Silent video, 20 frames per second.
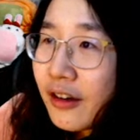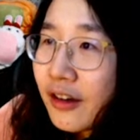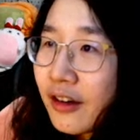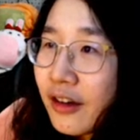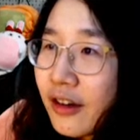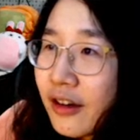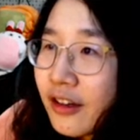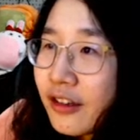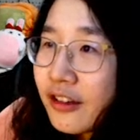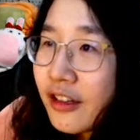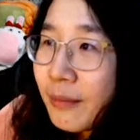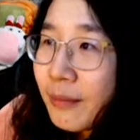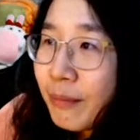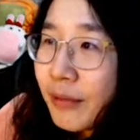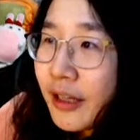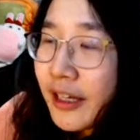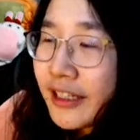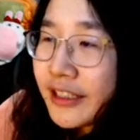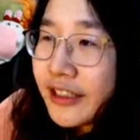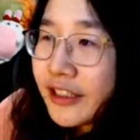the
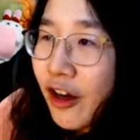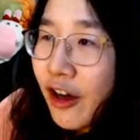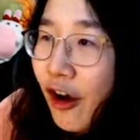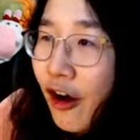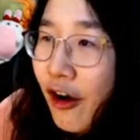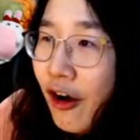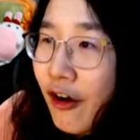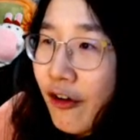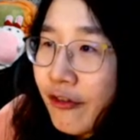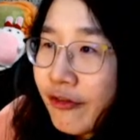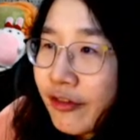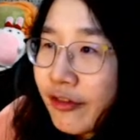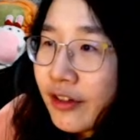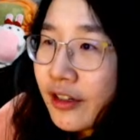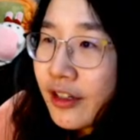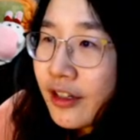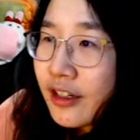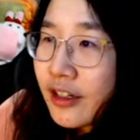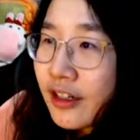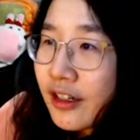place of
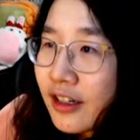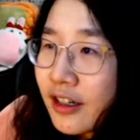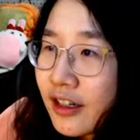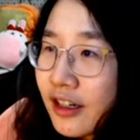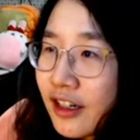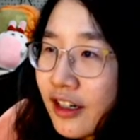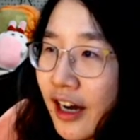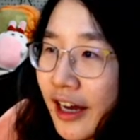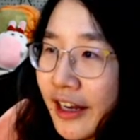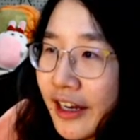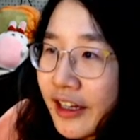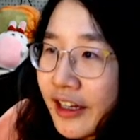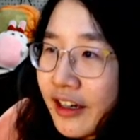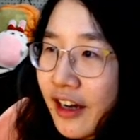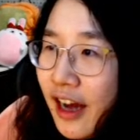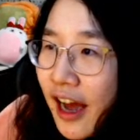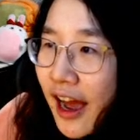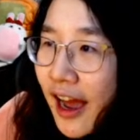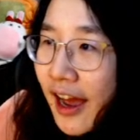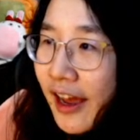another
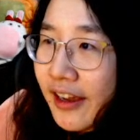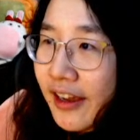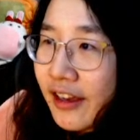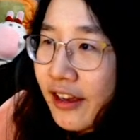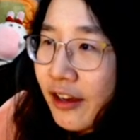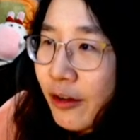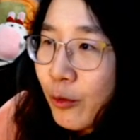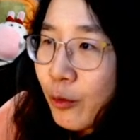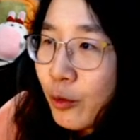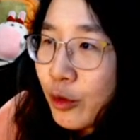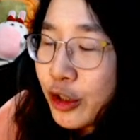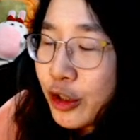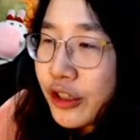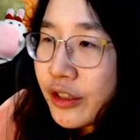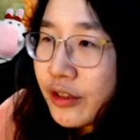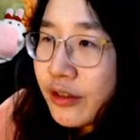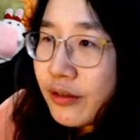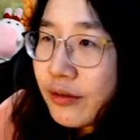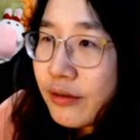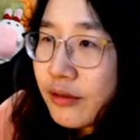eye, which
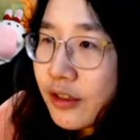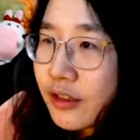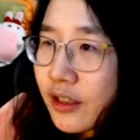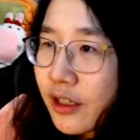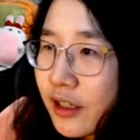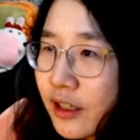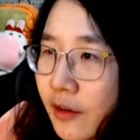now